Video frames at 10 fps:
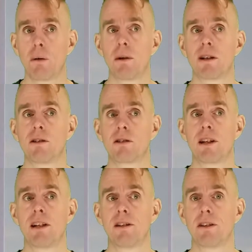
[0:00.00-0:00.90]
we can
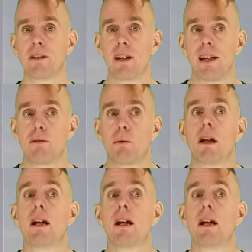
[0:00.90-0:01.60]
see that heat would